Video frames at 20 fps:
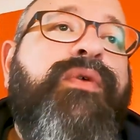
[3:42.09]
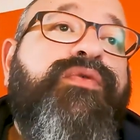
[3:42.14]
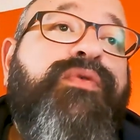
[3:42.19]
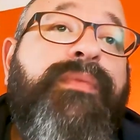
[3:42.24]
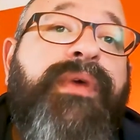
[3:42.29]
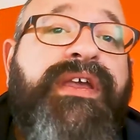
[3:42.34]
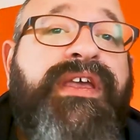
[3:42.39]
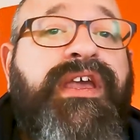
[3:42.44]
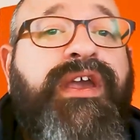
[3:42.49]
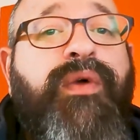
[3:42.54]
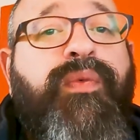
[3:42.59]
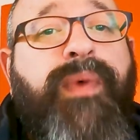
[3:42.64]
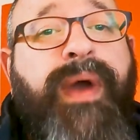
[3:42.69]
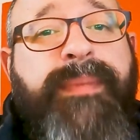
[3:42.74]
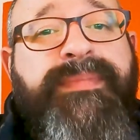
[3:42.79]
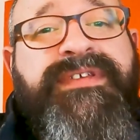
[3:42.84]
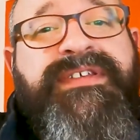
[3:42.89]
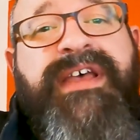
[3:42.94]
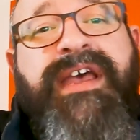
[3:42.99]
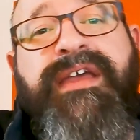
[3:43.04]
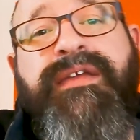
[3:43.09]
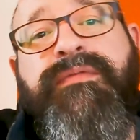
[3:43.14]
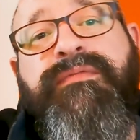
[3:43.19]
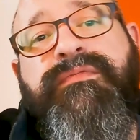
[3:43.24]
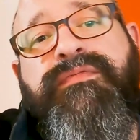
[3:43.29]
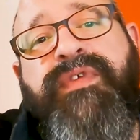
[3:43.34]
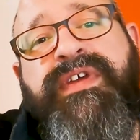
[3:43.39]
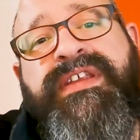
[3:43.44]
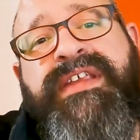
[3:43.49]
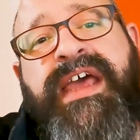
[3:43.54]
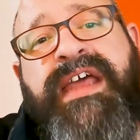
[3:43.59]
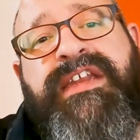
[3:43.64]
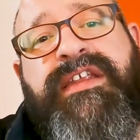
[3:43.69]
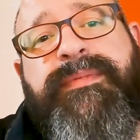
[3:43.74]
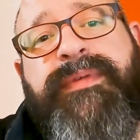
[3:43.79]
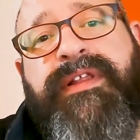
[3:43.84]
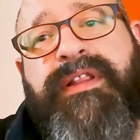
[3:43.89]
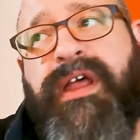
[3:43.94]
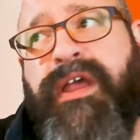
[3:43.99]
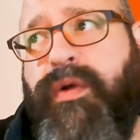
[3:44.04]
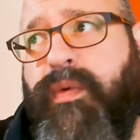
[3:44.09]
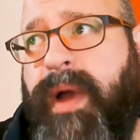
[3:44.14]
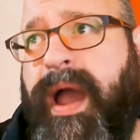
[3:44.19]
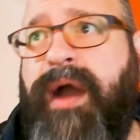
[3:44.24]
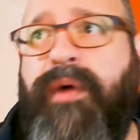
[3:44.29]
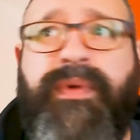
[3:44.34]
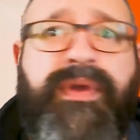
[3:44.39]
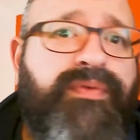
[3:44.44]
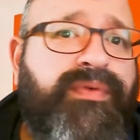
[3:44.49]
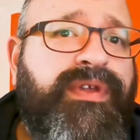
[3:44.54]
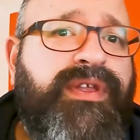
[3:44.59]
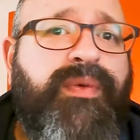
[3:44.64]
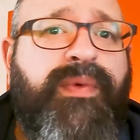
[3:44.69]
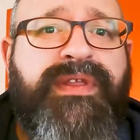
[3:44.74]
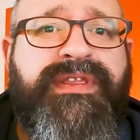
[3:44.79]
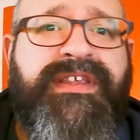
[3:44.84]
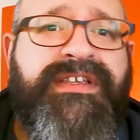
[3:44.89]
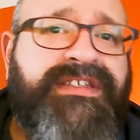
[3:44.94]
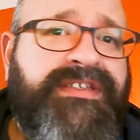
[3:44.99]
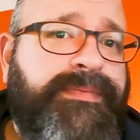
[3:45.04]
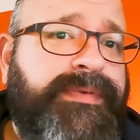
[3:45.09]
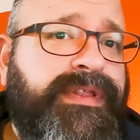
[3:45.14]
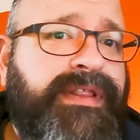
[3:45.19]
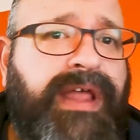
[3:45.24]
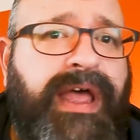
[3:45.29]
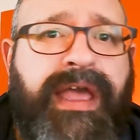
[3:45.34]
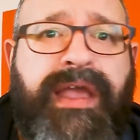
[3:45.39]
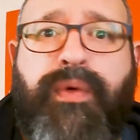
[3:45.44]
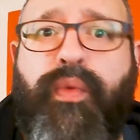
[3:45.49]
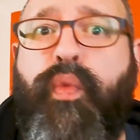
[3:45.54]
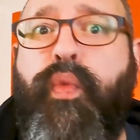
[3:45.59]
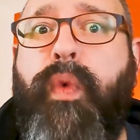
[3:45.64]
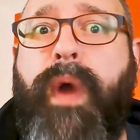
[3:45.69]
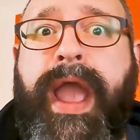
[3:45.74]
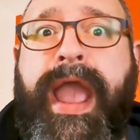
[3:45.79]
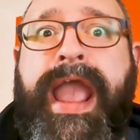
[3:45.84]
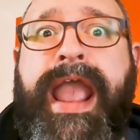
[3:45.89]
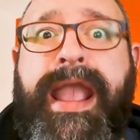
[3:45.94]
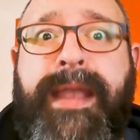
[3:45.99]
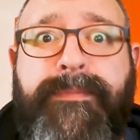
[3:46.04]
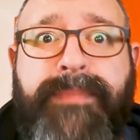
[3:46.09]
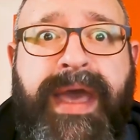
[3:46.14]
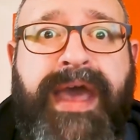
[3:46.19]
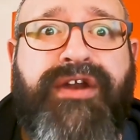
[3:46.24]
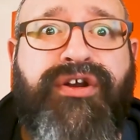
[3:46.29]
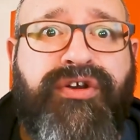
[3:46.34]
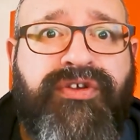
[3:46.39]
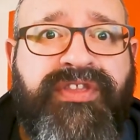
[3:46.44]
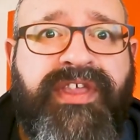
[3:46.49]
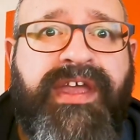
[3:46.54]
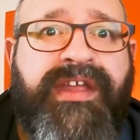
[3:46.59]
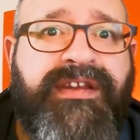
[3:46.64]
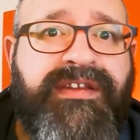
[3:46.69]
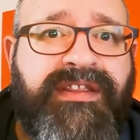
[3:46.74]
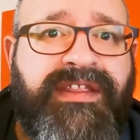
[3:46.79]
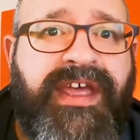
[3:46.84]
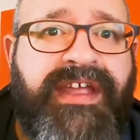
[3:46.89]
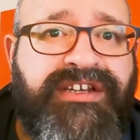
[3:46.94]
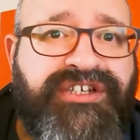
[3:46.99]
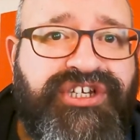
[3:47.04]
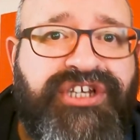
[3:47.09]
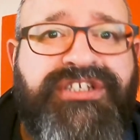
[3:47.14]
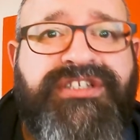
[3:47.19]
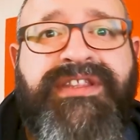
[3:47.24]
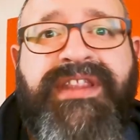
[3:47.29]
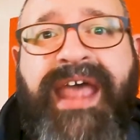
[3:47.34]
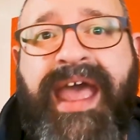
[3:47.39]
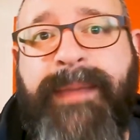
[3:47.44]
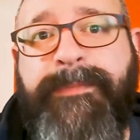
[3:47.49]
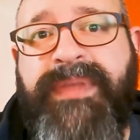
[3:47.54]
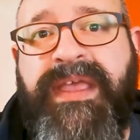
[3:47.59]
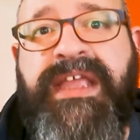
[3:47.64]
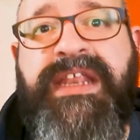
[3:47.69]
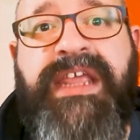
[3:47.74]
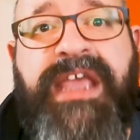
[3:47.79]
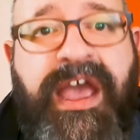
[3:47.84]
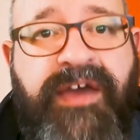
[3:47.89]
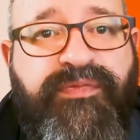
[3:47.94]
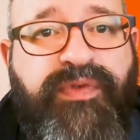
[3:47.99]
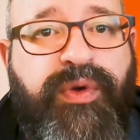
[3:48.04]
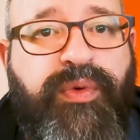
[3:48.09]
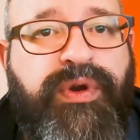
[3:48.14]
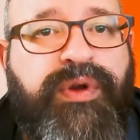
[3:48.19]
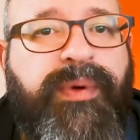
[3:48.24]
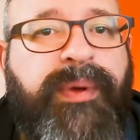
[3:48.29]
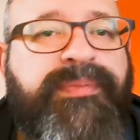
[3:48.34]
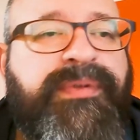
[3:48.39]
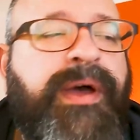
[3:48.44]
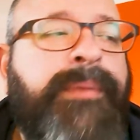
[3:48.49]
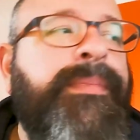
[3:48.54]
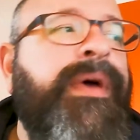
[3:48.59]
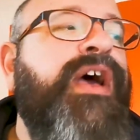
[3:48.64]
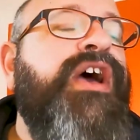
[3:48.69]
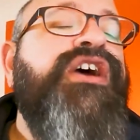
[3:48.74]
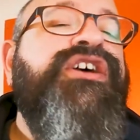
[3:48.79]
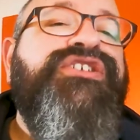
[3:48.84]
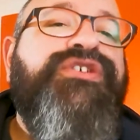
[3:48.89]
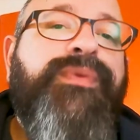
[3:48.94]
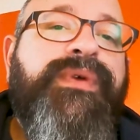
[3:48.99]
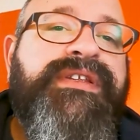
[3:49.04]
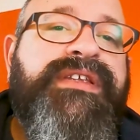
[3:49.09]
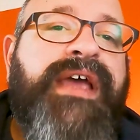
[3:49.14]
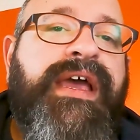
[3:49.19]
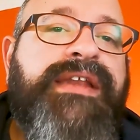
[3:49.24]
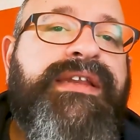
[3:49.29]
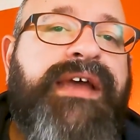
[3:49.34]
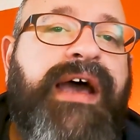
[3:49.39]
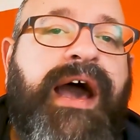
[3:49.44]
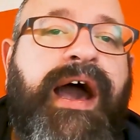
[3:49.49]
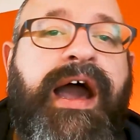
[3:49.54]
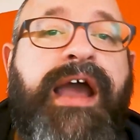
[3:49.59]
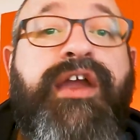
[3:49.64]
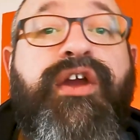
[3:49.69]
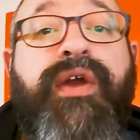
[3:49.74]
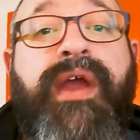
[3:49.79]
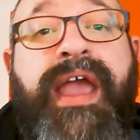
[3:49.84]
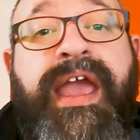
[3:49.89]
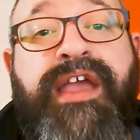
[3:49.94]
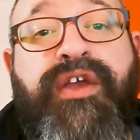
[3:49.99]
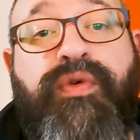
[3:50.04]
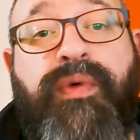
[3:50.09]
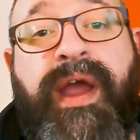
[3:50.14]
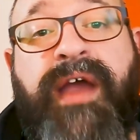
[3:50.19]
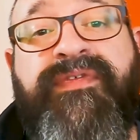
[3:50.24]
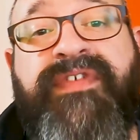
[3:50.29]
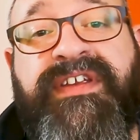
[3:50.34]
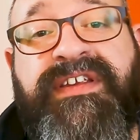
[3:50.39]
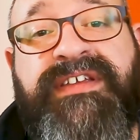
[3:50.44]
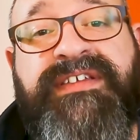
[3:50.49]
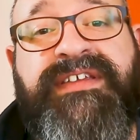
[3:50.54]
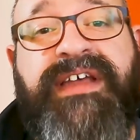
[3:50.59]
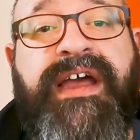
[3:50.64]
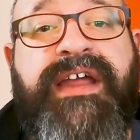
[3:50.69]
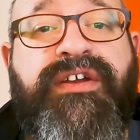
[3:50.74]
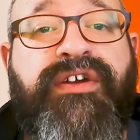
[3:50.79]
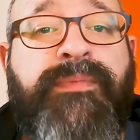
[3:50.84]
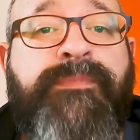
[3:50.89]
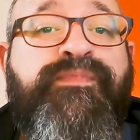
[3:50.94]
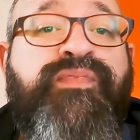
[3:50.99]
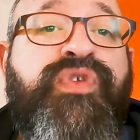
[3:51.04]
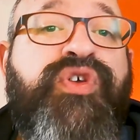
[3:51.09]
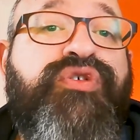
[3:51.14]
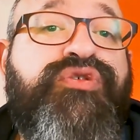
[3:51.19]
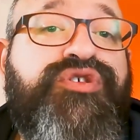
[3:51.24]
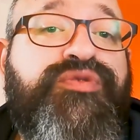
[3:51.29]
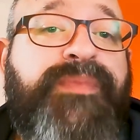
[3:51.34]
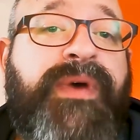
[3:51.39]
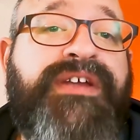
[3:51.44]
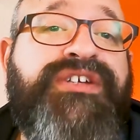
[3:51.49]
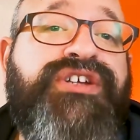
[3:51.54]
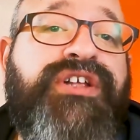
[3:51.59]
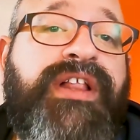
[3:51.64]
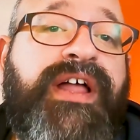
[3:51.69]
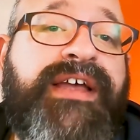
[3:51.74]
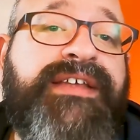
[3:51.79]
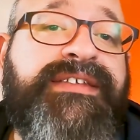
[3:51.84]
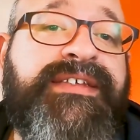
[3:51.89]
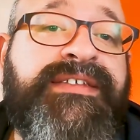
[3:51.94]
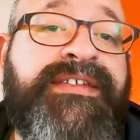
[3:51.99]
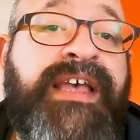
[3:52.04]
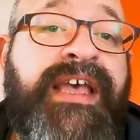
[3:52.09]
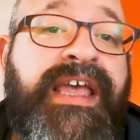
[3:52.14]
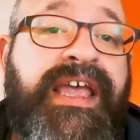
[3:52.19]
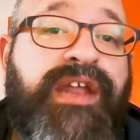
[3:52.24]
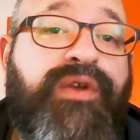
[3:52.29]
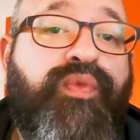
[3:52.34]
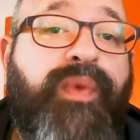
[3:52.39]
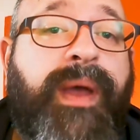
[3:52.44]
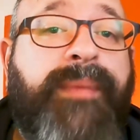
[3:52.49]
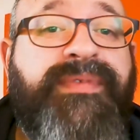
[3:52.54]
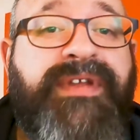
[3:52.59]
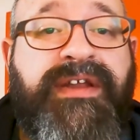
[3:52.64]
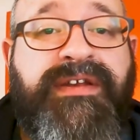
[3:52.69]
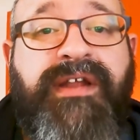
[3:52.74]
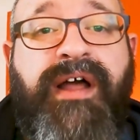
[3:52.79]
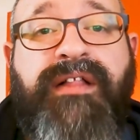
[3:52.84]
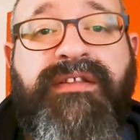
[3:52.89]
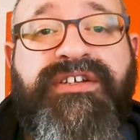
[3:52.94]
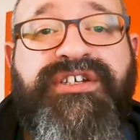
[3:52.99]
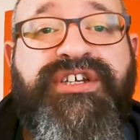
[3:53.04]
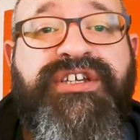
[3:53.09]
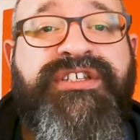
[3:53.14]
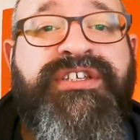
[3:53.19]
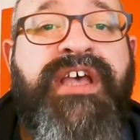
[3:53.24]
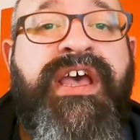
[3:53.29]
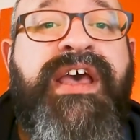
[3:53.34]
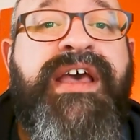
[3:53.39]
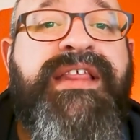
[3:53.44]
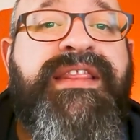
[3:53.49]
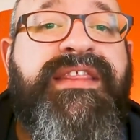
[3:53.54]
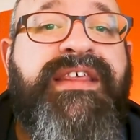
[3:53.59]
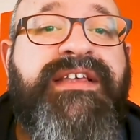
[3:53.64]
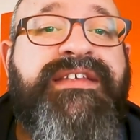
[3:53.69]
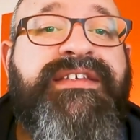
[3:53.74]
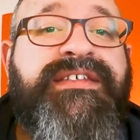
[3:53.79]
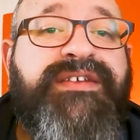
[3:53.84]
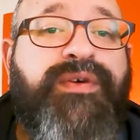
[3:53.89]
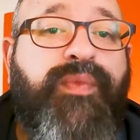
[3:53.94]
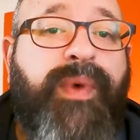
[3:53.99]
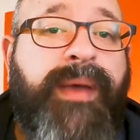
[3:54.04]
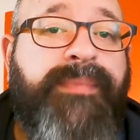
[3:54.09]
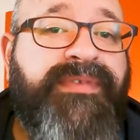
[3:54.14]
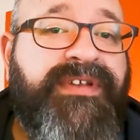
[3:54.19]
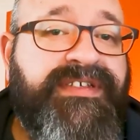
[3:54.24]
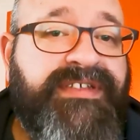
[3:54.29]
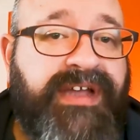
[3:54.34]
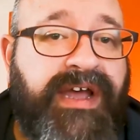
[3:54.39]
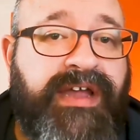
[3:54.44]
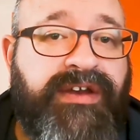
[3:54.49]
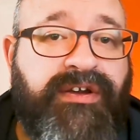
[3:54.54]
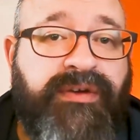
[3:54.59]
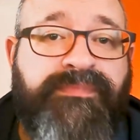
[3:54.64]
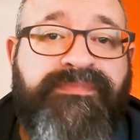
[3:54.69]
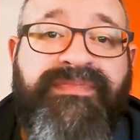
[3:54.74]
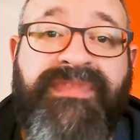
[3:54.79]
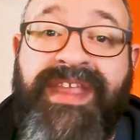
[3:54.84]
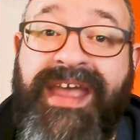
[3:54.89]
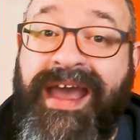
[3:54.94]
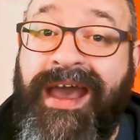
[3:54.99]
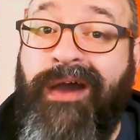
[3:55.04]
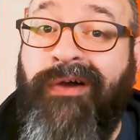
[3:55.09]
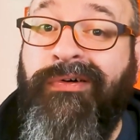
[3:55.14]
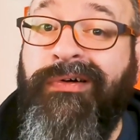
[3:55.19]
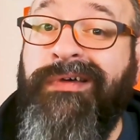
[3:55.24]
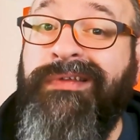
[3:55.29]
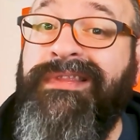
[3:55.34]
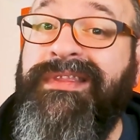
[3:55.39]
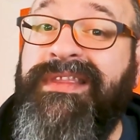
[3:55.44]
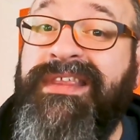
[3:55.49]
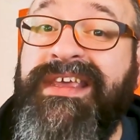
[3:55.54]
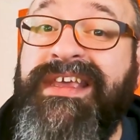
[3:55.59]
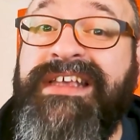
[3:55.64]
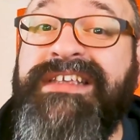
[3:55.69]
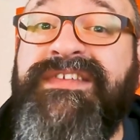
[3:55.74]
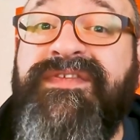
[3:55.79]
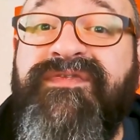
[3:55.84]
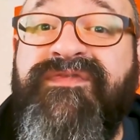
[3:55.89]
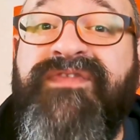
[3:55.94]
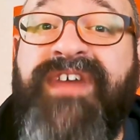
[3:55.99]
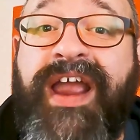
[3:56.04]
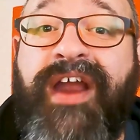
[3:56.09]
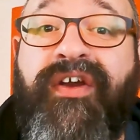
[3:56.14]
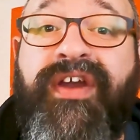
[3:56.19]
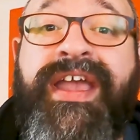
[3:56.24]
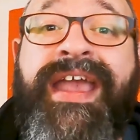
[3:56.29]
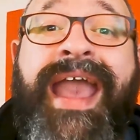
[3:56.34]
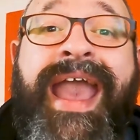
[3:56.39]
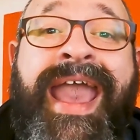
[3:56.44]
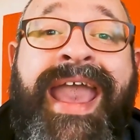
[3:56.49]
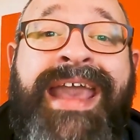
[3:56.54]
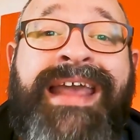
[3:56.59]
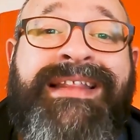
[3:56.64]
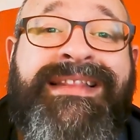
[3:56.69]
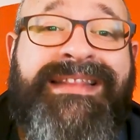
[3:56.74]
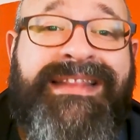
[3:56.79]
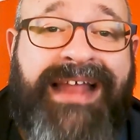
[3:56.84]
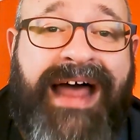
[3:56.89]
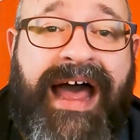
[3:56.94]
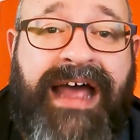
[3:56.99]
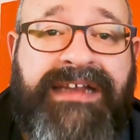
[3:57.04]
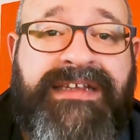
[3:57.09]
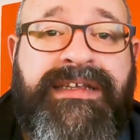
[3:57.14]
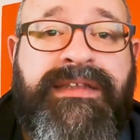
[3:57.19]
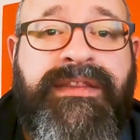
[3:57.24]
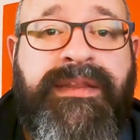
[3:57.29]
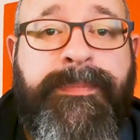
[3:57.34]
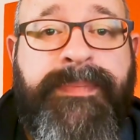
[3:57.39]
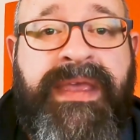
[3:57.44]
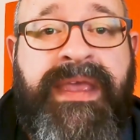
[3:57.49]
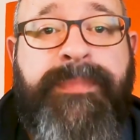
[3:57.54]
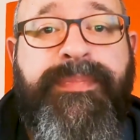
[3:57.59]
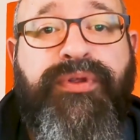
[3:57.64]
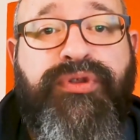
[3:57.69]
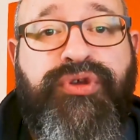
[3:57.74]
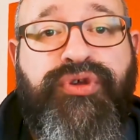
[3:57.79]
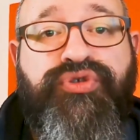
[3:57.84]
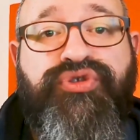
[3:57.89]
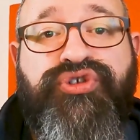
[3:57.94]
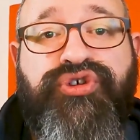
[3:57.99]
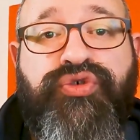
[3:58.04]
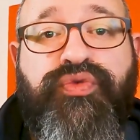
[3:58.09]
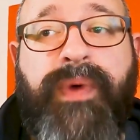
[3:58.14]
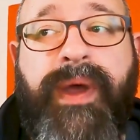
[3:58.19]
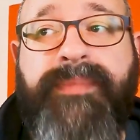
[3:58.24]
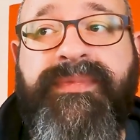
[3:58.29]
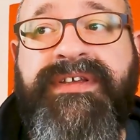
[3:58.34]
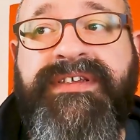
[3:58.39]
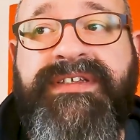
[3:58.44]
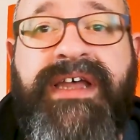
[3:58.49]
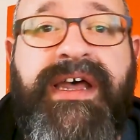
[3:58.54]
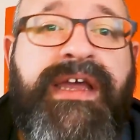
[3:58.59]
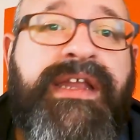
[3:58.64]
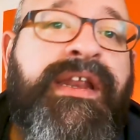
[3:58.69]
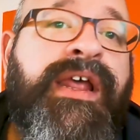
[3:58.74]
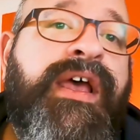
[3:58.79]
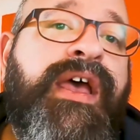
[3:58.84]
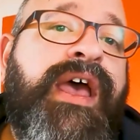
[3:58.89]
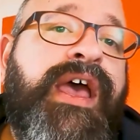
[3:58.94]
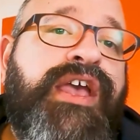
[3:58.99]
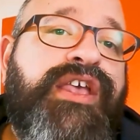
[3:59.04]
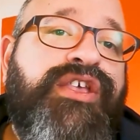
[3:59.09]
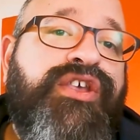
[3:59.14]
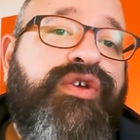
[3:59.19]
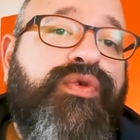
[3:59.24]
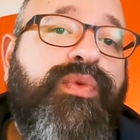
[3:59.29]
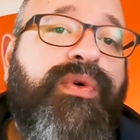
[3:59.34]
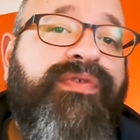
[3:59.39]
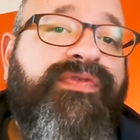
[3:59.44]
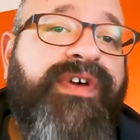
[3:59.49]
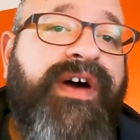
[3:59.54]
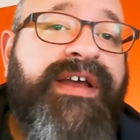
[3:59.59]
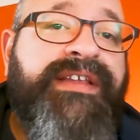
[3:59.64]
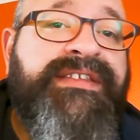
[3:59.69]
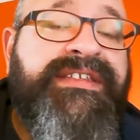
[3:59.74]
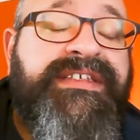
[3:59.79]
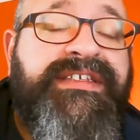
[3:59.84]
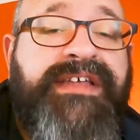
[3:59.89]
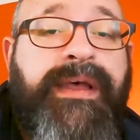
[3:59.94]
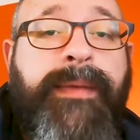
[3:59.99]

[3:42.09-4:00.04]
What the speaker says: When we're making a website, we tend to be like, wow, we really want this to be like way better than just that PDF we would have whipped up. So we tend to hire a graphic designer who specializes in web technologies. This is a web designer. Now, these vary a lot, the people who do web design. You will find